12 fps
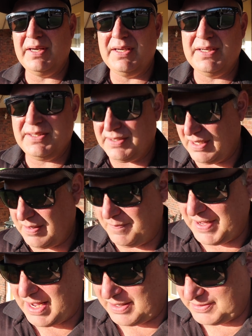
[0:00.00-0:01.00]
is
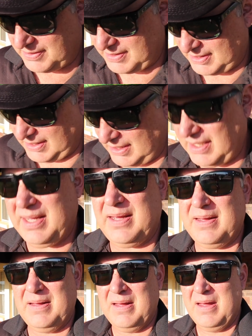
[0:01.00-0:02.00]
about the
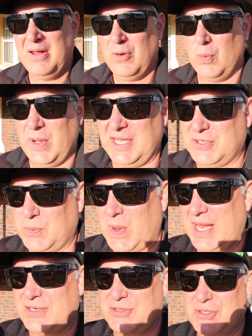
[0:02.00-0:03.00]
weeks
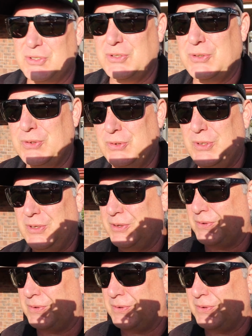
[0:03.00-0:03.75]
1, 2,